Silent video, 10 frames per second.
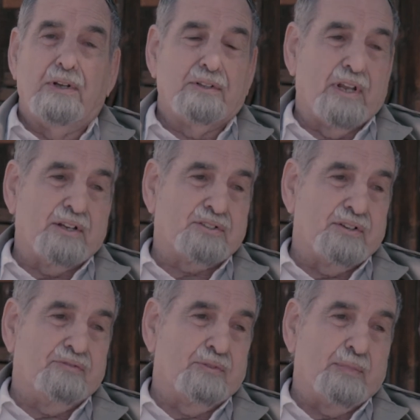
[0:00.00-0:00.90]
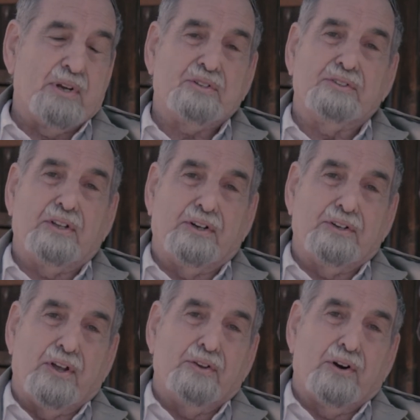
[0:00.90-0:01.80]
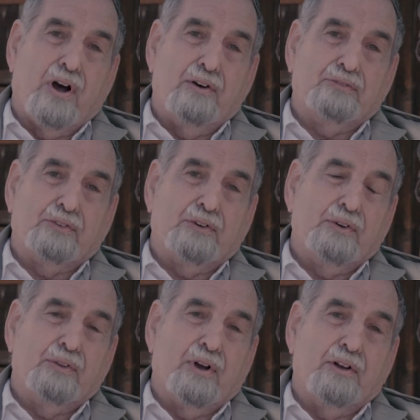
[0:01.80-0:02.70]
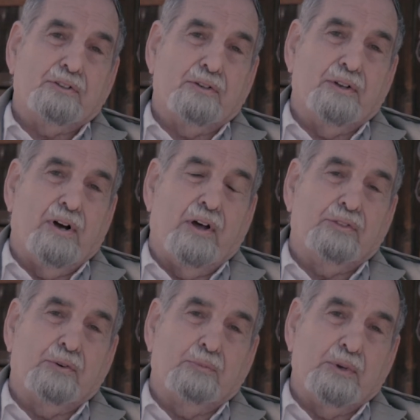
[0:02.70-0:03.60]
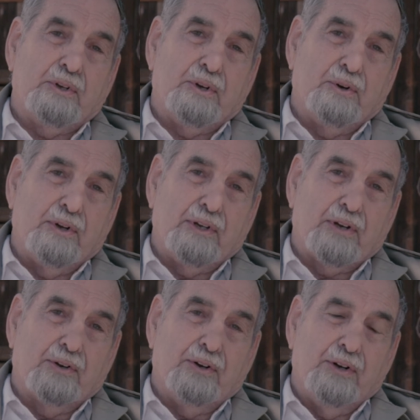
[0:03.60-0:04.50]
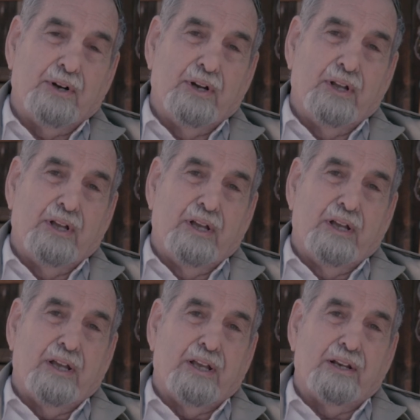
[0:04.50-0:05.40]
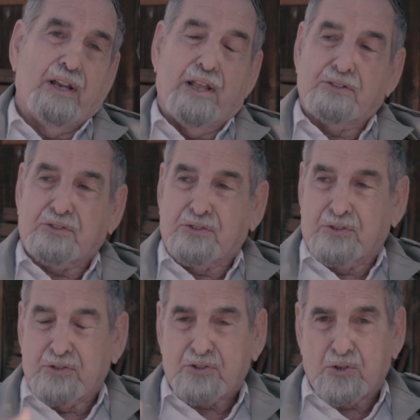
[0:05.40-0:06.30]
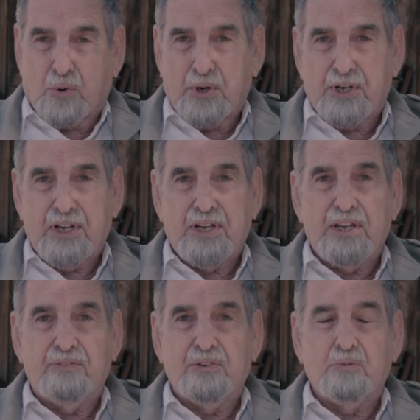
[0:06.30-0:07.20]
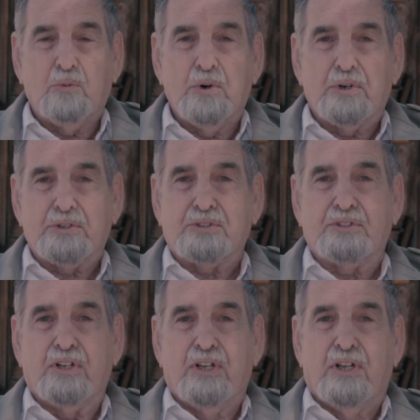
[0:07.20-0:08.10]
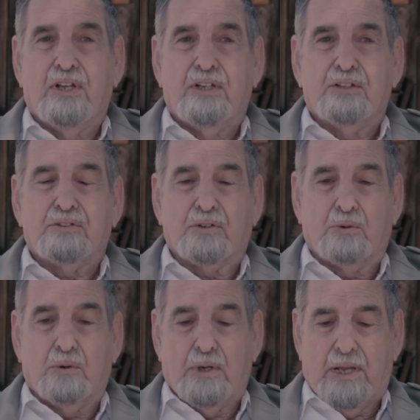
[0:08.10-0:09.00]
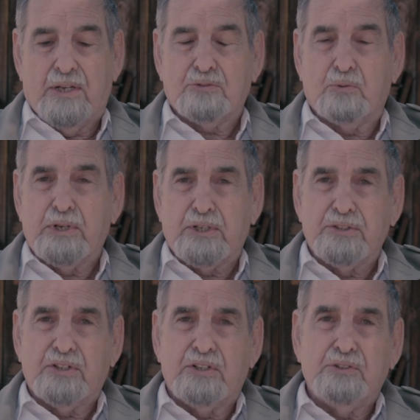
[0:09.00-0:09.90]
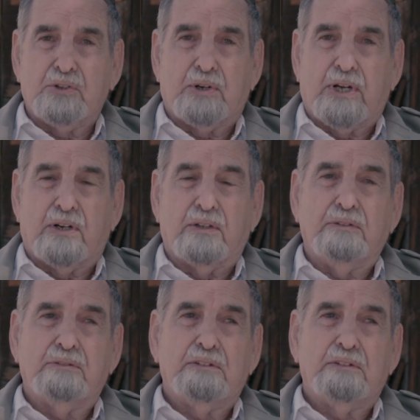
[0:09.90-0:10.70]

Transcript: takes information that another author writ earlier and has distorted it even worse. So as we continue here,